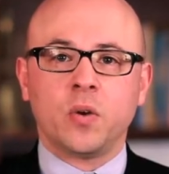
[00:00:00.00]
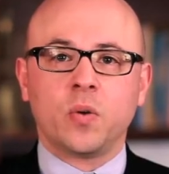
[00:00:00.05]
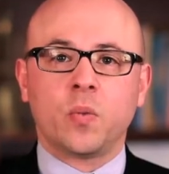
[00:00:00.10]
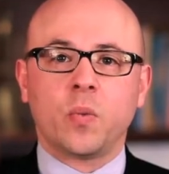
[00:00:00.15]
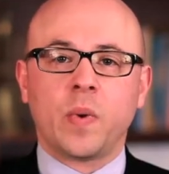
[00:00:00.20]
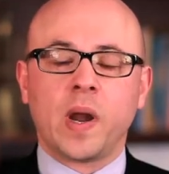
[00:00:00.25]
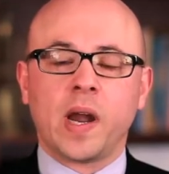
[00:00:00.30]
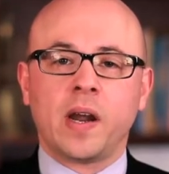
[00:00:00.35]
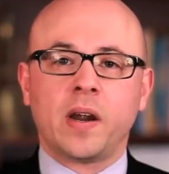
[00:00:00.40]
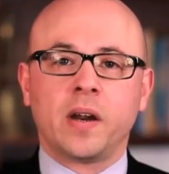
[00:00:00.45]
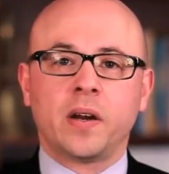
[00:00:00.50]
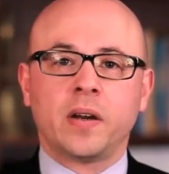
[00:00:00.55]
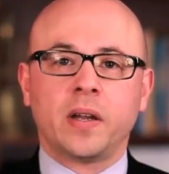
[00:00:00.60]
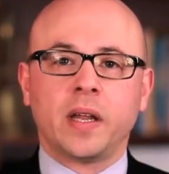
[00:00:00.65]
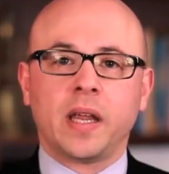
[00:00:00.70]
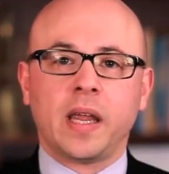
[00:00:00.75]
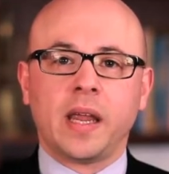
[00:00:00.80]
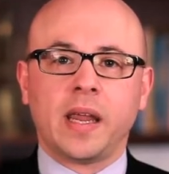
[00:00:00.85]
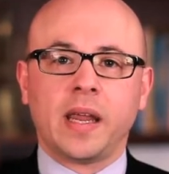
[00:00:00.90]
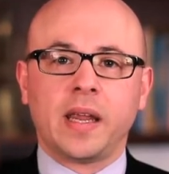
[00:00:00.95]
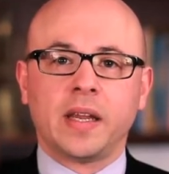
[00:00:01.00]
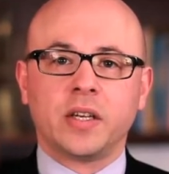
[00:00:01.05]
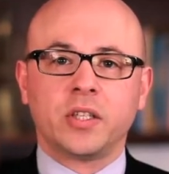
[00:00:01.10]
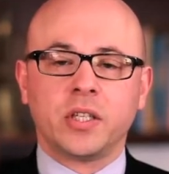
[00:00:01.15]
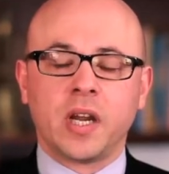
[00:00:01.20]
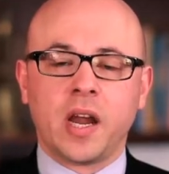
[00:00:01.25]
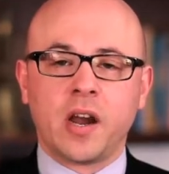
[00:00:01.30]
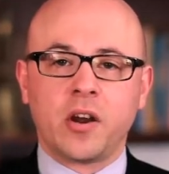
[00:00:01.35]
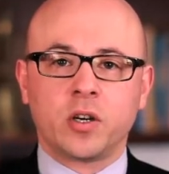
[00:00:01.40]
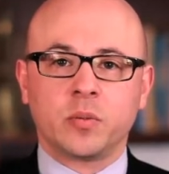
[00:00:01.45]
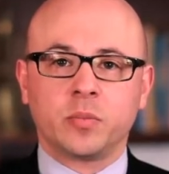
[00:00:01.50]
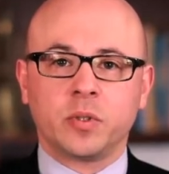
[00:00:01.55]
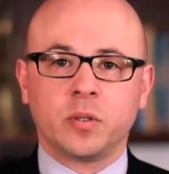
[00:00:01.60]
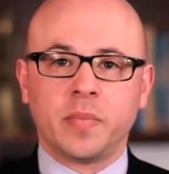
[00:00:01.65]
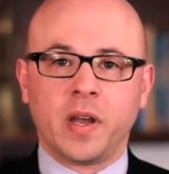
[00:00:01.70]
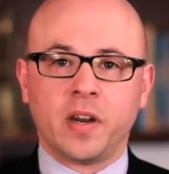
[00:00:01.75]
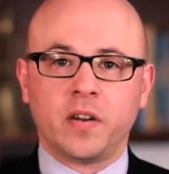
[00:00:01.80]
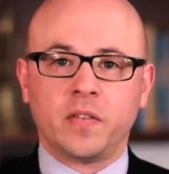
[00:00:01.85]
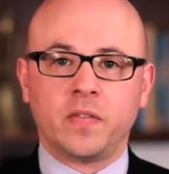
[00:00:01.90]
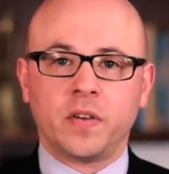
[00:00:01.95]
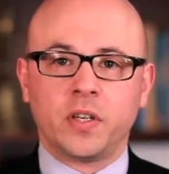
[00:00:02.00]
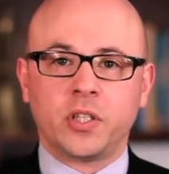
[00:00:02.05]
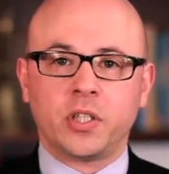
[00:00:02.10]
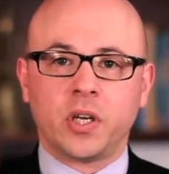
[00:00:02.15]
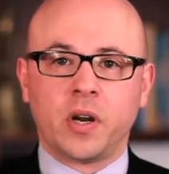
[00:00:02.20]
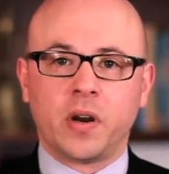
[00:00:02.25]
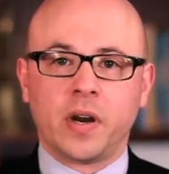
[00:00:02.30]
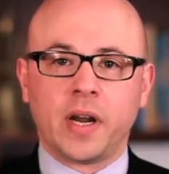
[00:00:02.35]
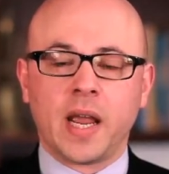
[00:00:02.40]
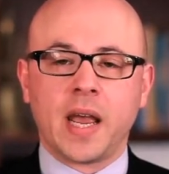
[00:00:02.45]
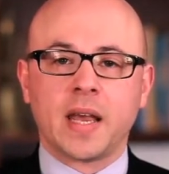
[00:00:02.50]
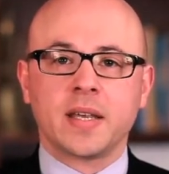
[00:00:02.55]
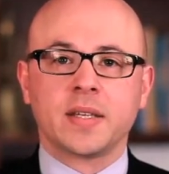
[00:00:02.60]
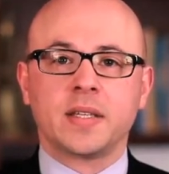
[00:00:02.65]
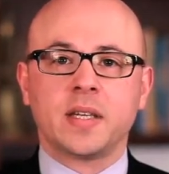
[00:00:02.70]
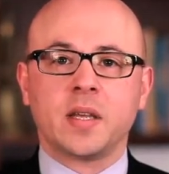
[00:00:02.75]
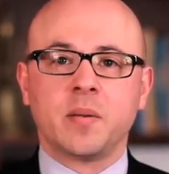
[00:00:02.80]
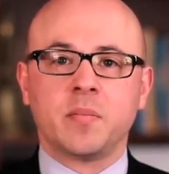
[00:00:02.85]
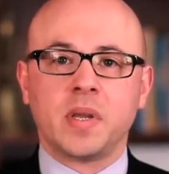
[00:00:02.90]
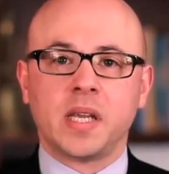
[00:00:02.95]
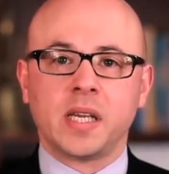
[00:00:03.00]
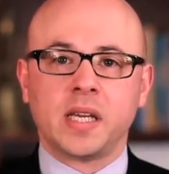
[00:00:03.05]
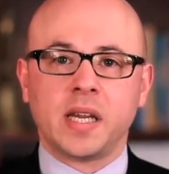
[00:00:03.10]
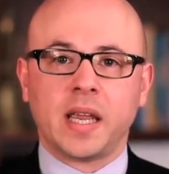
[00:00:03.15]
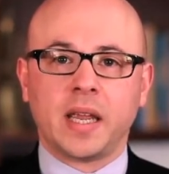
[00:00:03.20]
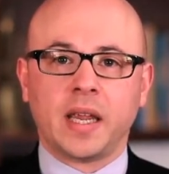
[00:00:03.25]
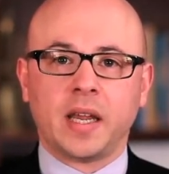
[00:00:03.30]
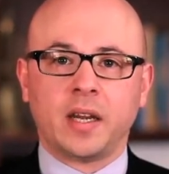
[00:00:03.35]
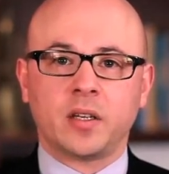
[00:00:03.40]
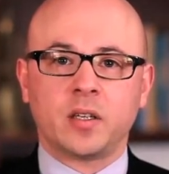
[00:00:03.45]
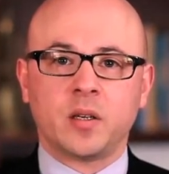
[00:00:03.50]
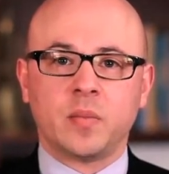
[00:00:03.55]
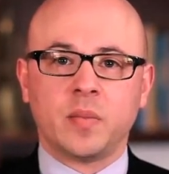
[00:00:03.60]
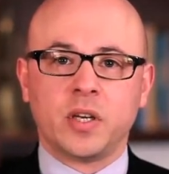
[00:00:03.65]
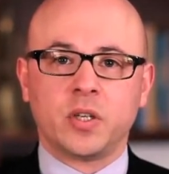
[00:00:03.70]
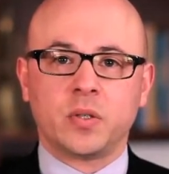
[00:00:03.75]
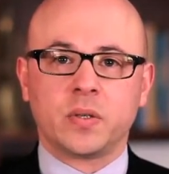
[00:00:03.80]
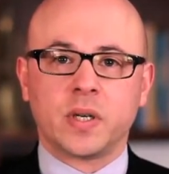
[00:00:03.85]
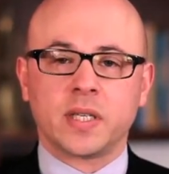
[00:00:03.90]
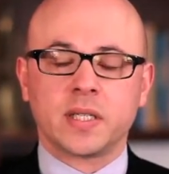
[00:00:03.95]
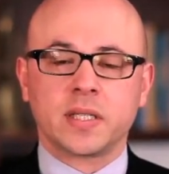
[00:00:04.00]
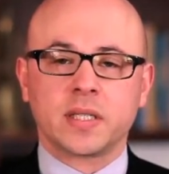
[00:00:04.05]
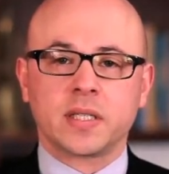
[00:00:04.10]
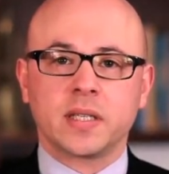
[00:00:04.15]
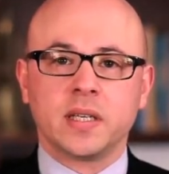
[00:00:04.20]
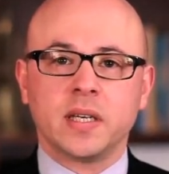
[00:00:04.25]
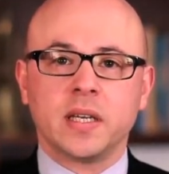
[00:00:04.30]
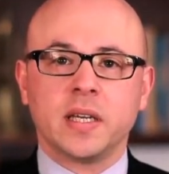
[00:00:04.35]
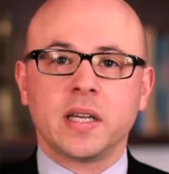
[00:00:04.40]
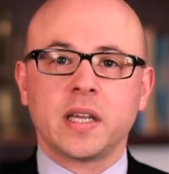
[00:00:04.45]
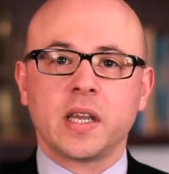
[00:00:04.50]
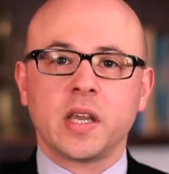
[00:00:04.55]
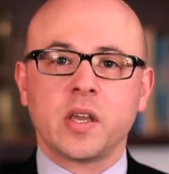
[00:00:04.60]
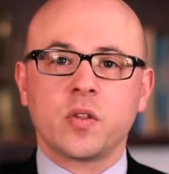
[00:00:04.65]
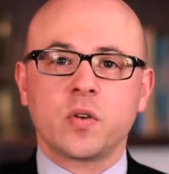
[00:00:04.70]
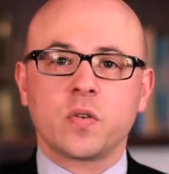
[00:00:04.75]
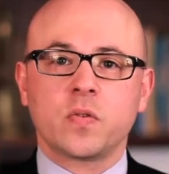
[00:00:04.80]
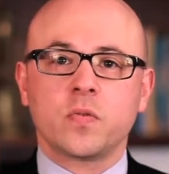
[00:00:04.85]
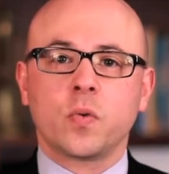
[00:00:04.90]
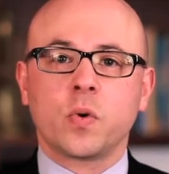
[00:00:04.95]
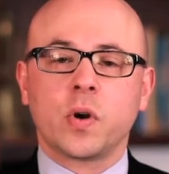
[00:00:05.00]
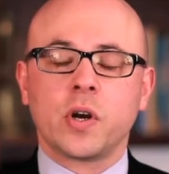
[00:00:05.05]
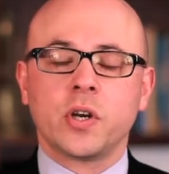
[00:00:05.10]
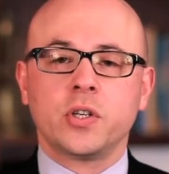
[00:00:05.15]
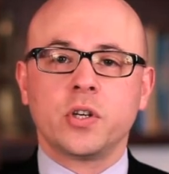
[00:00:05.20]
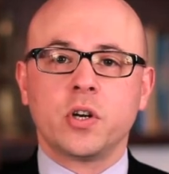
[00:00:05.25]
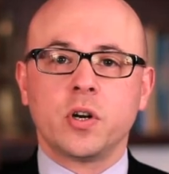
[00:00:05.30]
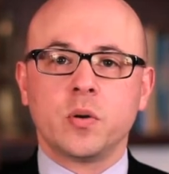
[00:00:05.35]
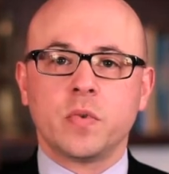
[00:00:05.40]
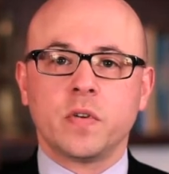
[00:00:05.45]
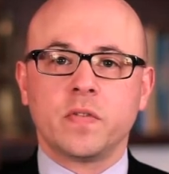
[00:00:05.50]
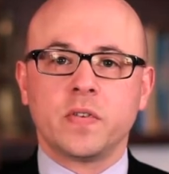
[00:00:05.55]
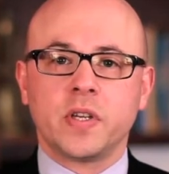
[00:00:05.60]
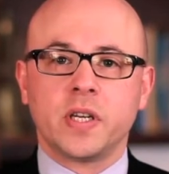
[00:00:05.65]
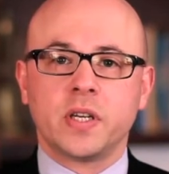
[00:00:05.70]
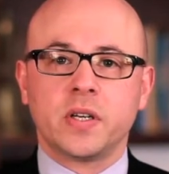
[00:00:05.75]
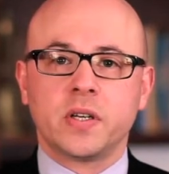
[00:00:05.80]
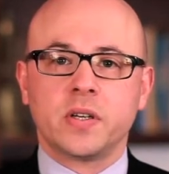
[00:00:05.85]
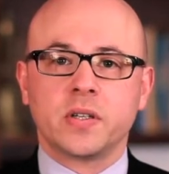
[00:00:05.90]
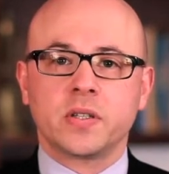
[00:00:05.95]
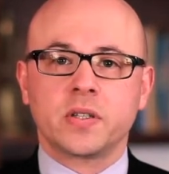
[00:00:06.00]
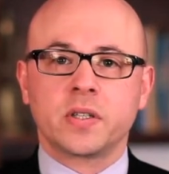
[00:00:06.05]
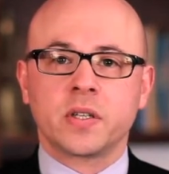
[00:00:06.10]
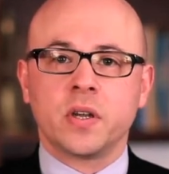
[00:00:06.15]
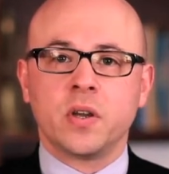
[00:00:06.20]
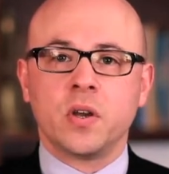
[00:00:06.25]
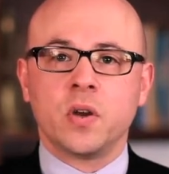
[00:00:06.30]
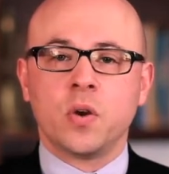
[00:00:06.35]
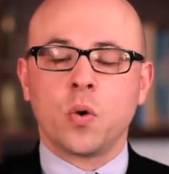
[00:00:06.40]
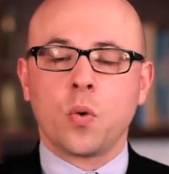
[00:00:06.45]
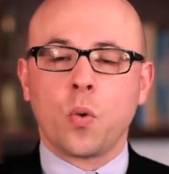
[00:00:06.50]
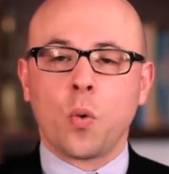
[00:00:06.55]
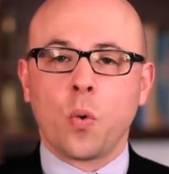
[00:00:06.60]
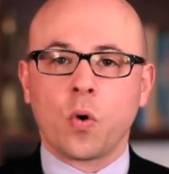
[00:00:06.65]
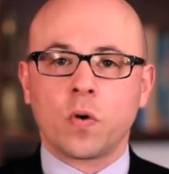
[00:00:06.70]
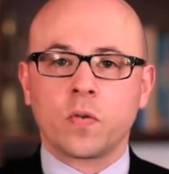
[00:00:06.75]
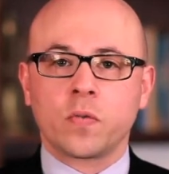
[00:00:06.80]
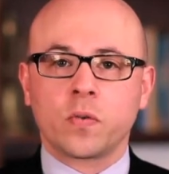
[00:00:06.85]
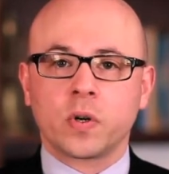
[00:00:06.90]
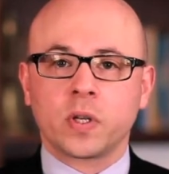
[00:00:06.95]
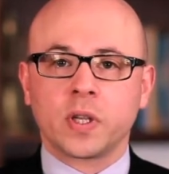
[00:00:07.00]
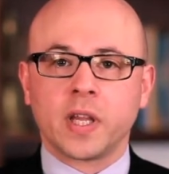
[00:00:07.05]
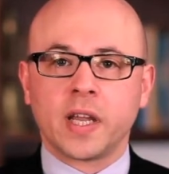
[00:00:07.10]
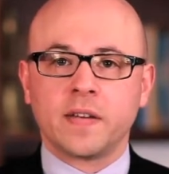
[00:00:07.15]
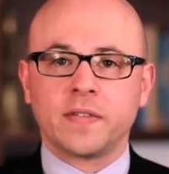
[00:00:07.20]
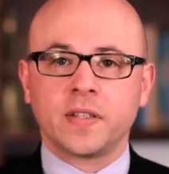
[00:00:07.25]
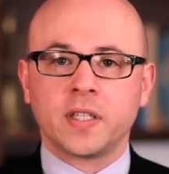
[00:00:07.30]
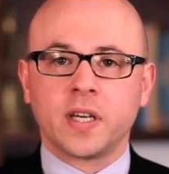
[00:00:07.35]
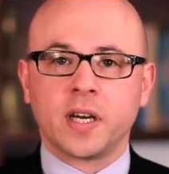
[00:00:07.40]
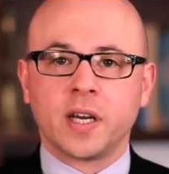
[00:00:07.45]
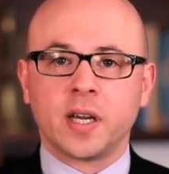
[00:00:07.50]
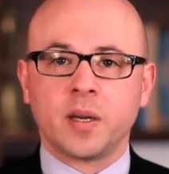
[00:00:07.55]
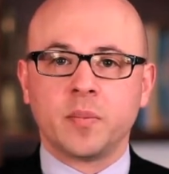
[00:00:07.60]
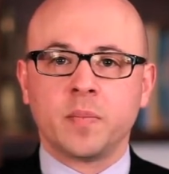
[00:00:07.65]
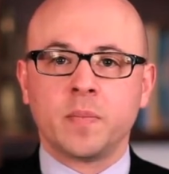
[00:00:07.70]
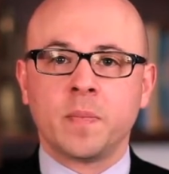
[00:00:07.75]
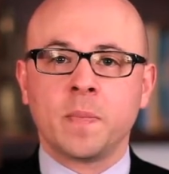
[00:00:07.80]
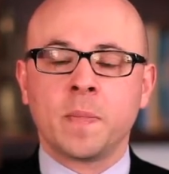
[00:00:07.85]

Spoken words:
where a charitable beneficiary has the immediate income interest either for a term of years or for a lifetime,